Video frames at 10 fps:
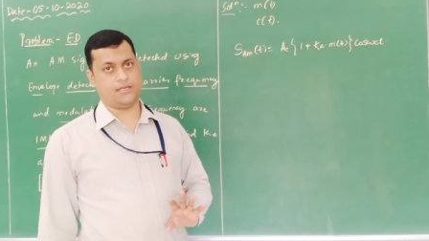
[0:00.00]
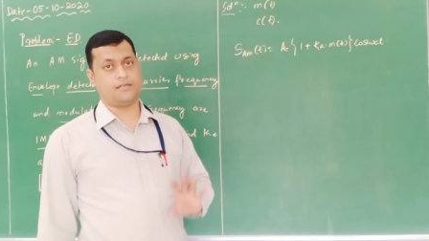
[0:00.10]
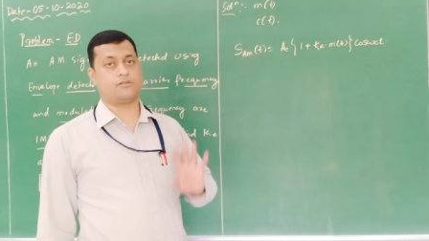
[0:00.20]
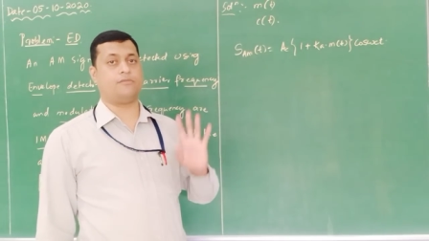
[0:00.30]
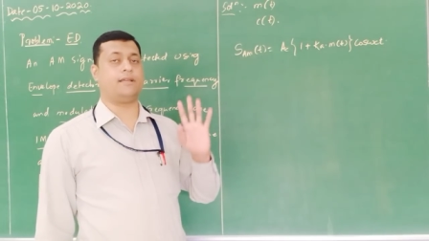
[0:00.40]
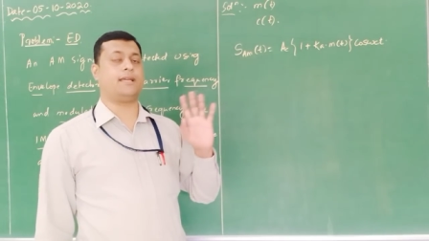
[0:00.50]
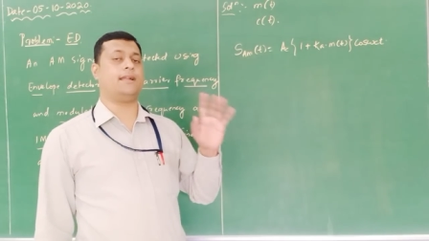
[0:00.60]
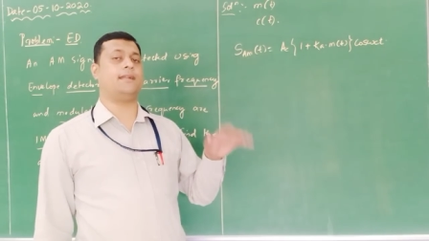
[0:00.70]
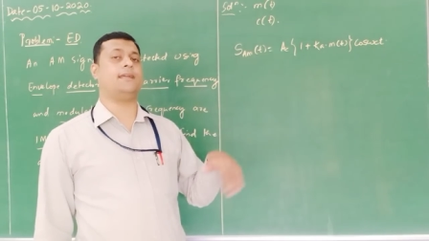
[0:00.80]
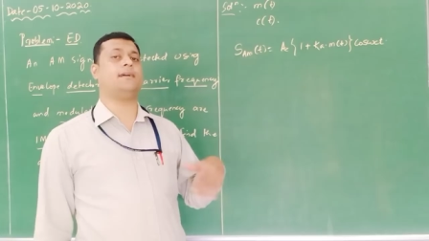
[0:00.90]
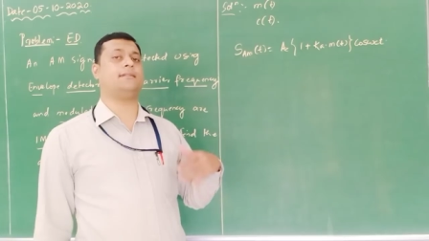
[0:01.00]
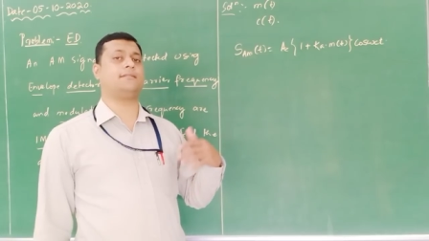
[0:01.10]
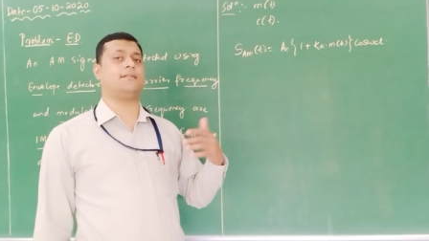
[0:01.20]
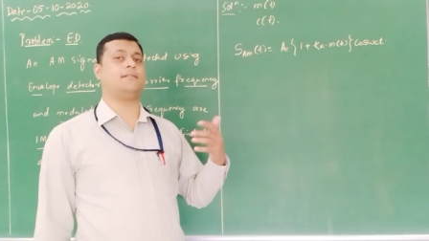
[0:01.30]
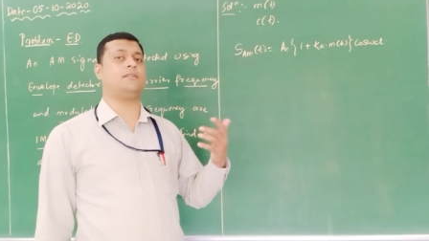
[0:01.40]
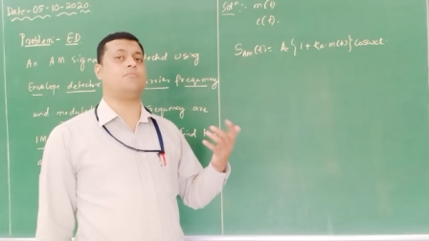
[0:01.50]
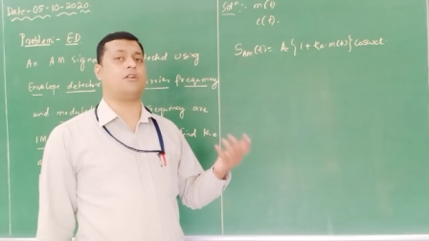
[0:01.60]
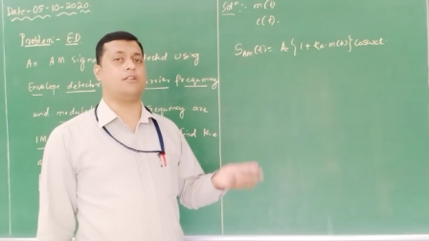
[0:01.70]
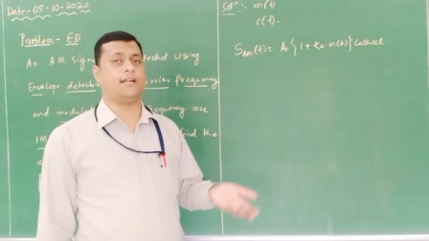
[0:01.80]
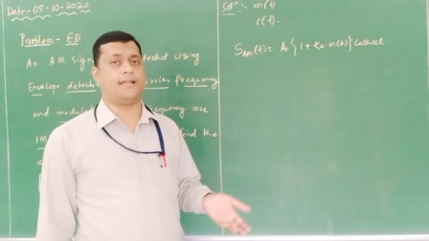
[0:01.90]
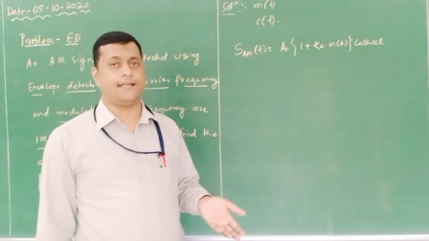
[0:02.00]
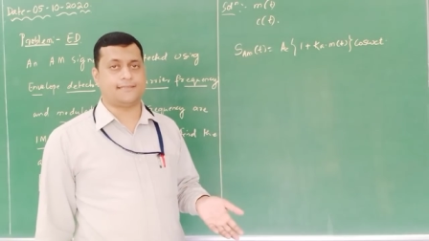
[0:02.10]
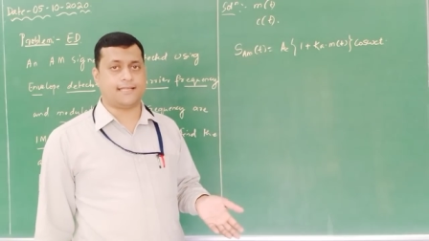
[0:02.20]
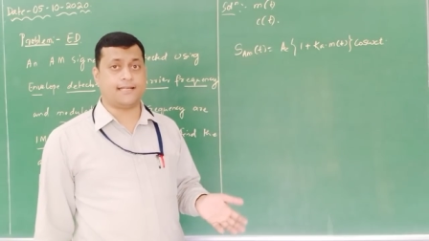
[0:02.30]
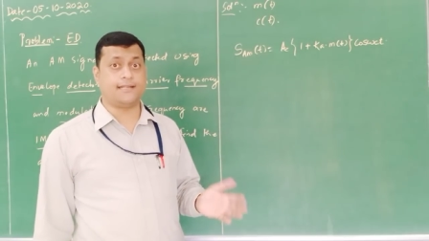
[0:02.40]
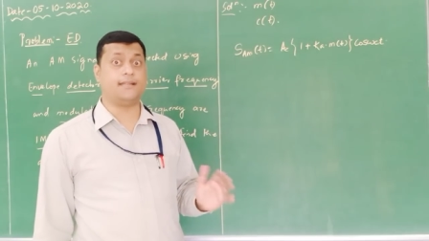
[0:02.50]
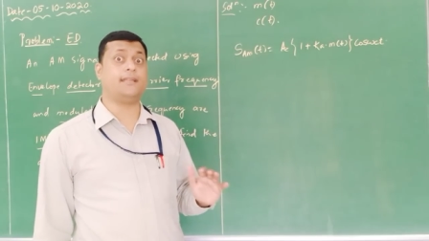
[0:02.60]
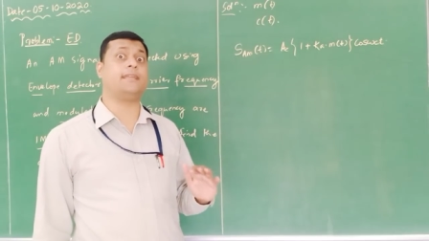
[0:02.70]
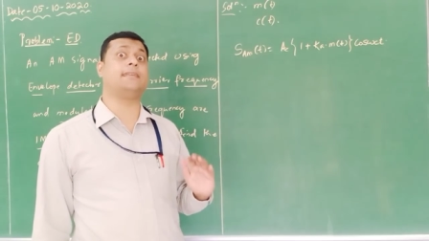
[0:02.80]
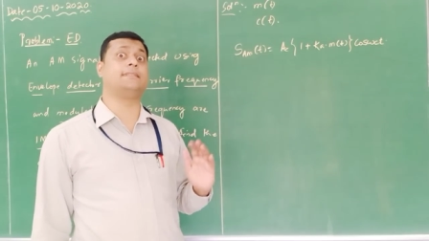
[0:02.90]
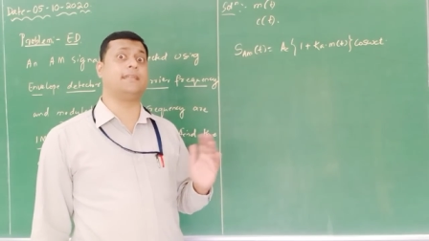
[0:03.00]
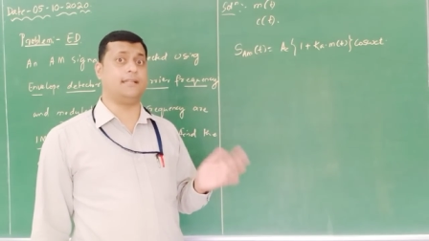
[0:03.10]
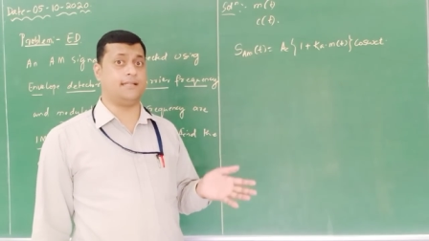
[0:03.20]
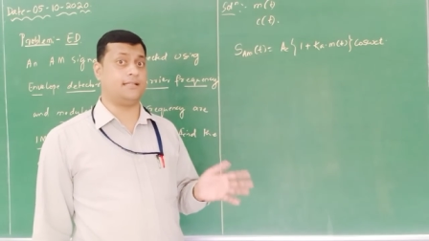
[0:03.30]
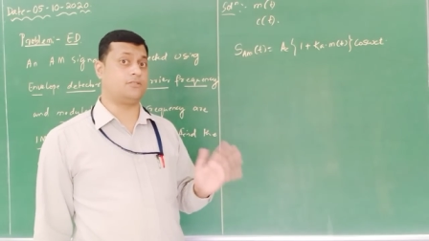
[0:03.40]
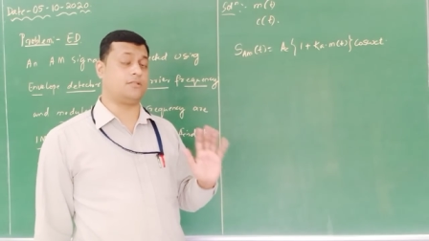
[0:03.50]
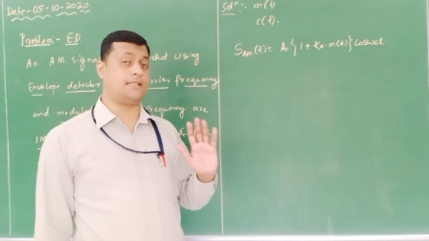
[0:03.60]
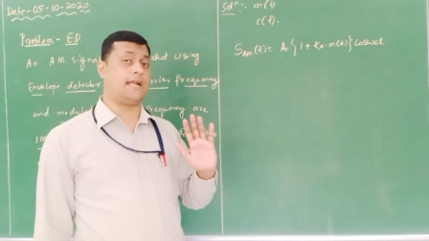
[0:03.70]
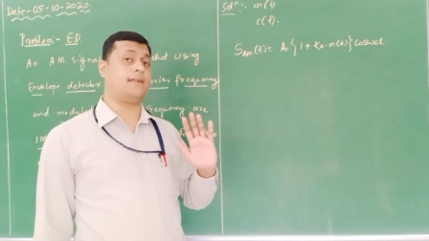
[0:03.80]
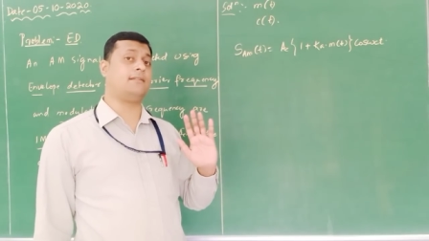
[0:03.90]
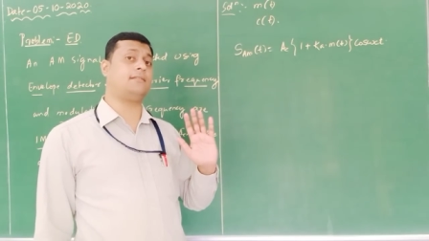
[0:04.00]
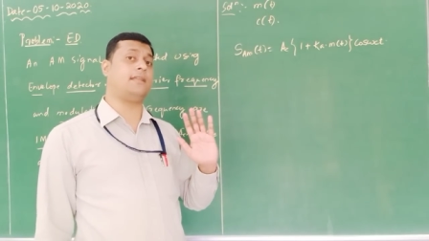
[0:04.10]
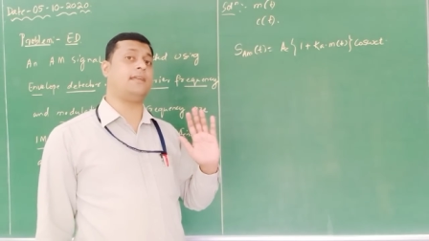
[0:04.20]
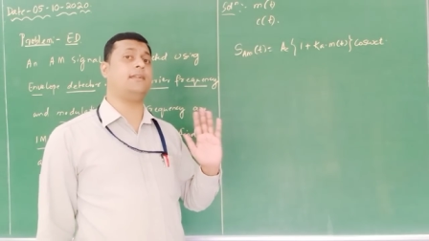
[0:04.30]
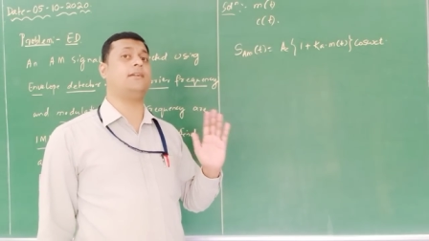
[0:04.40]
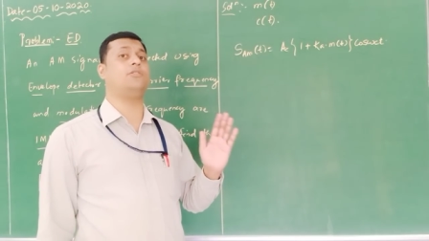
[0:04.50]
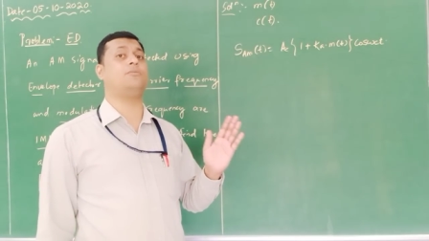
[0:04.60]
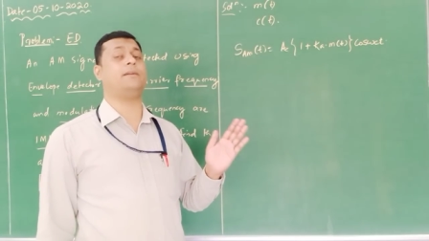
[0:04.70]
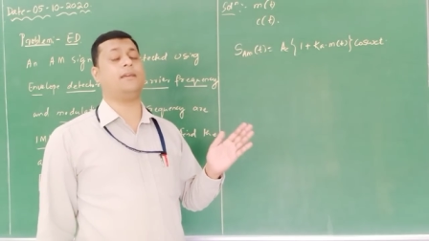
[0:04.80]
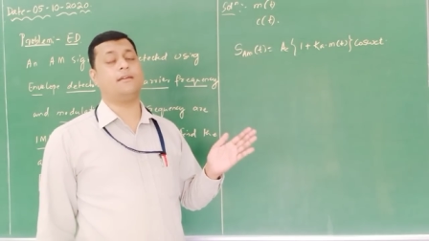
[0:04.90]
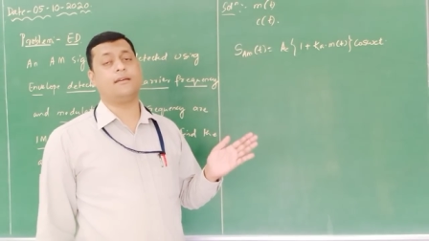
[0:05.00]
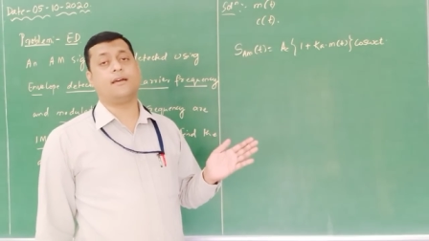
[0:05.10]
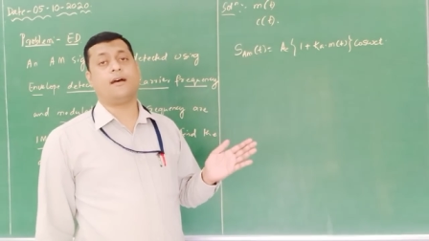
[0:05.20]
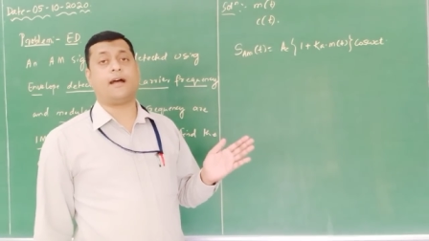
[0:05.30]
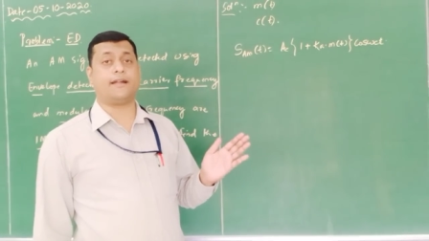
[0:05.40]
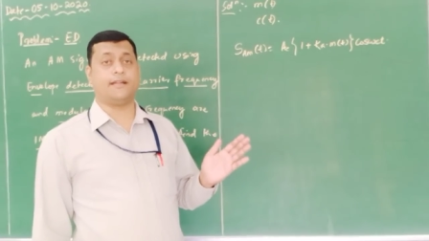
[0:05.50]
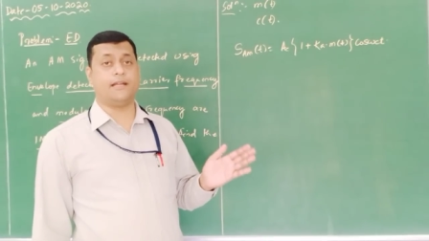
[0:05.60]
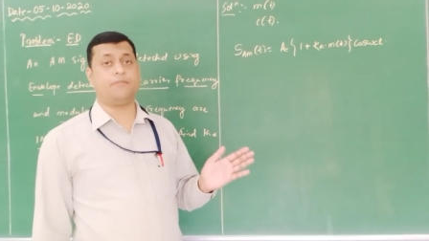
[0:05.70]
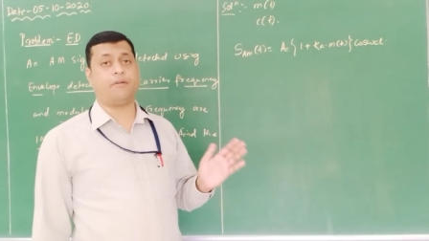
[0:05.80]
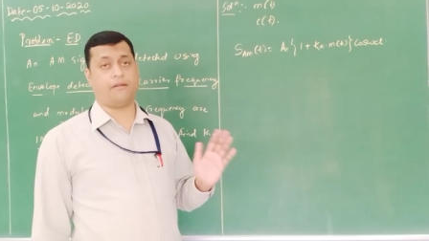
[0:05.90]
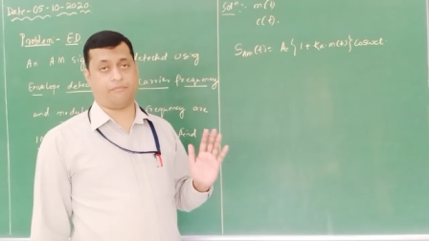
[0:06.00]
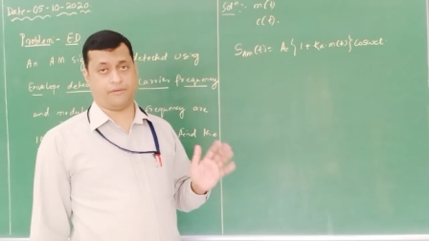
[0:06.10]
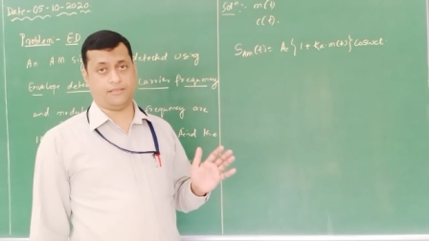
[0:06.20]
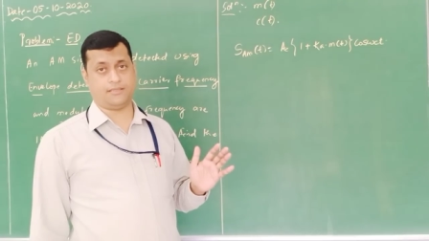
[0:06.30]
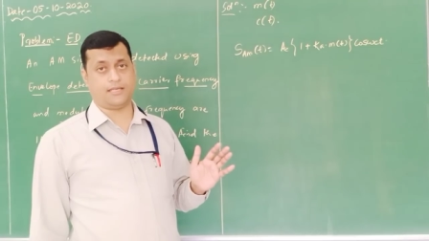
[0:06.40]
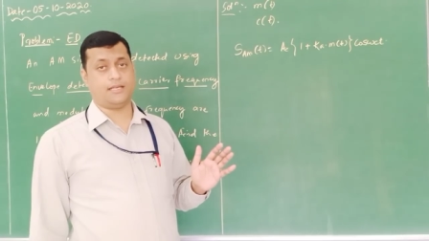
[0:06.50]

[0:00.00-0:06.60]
So we can reconstruct the modulating signal easily. So that thing need to be identified first.